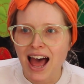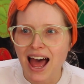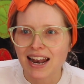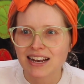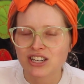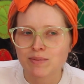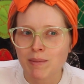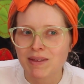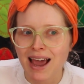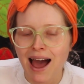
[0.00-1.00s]
and it just
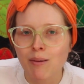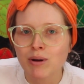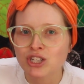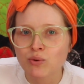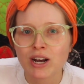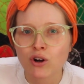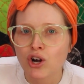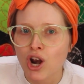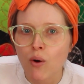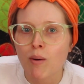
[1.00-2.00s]
made me think, how much do I
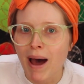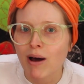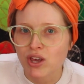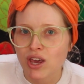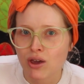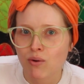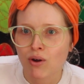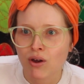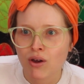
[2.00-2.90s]
not know about you?